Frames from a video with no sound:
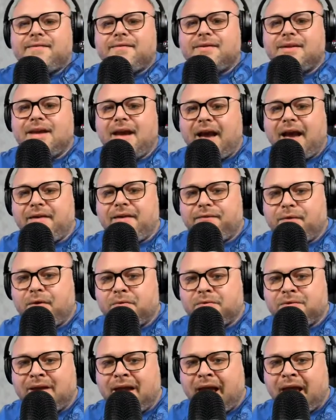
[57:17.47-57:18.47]
the
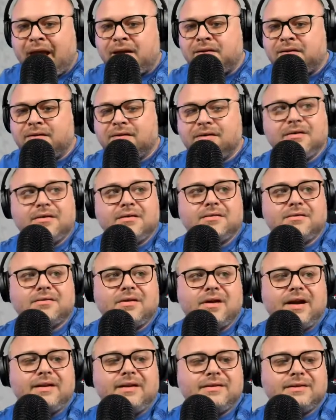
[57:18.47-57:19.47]
iPhone 10,
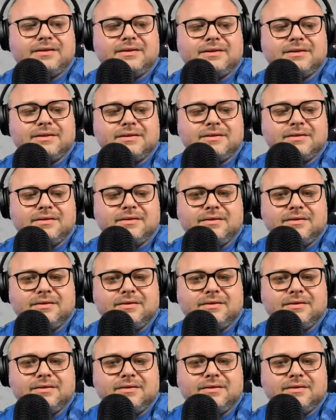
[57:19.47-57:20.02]
right? This